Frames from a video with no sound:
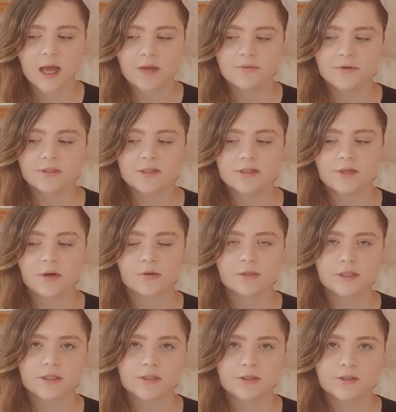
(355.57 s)
There is no
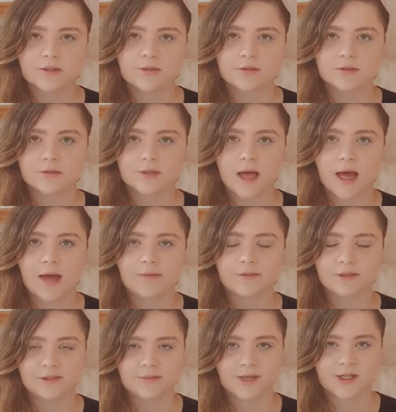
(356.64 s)
need to
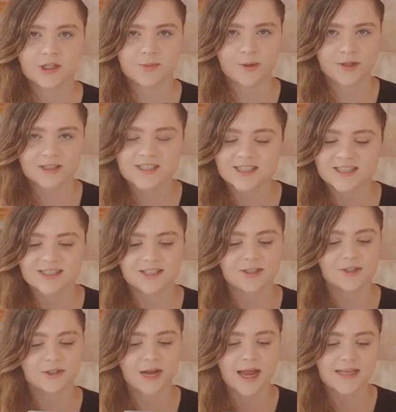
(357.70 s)
have too much politics in
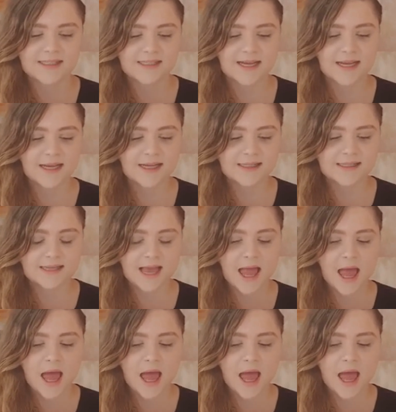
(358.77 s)
your essays.